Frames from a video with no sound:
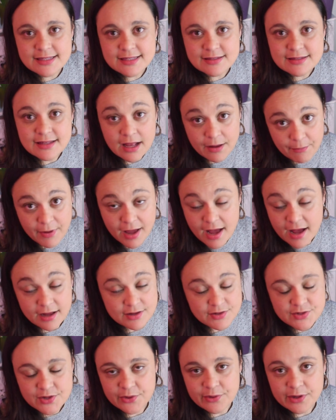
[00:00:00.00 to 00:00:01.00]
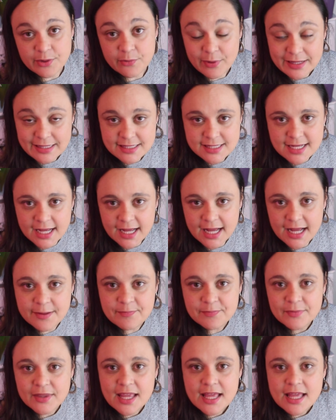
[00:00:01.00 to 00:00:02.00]
winter,
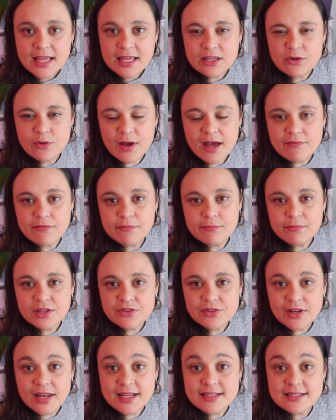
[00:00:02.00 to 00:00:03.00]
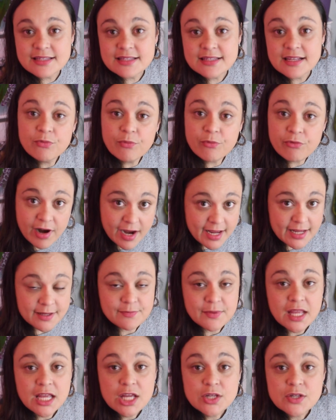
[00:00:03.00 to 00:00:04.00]
you have much less rain,
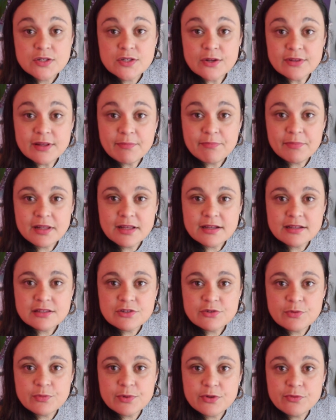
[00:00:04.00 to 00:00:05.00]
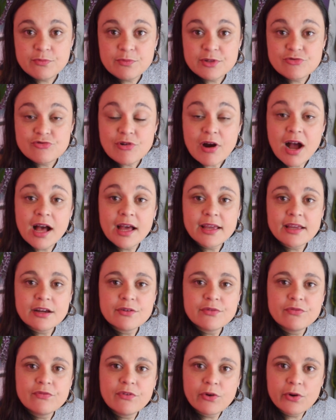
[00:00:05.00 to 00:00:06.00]
so the plant will be
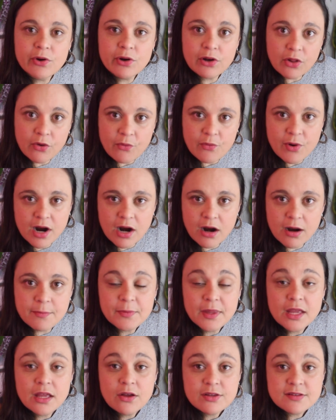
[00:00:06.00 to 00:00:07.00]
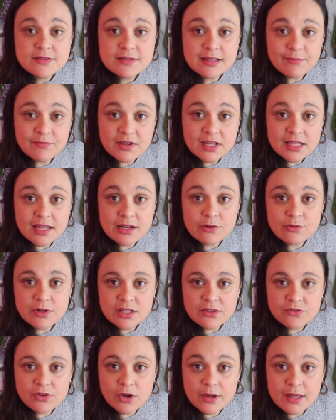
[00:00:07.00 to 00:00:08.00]
drier for longer. Something that you
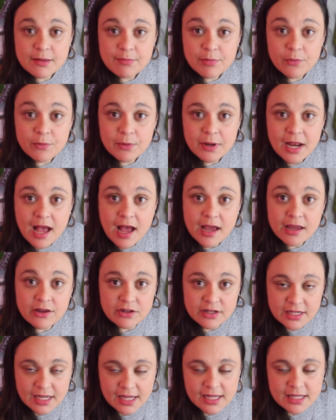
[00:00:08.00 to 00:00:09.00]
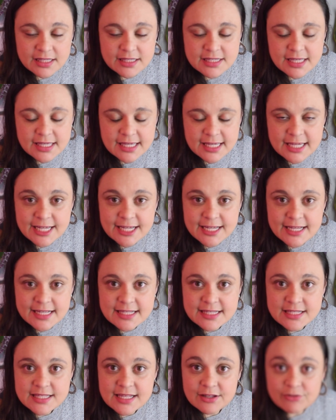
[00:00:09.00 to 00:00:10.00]
need to keep an eye on it
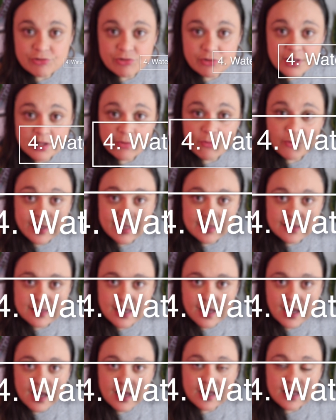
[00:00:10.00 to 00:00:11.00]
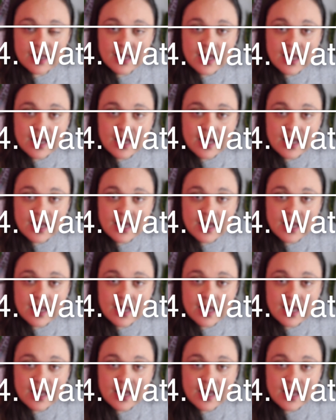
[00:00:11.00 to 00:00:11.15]
is during winter,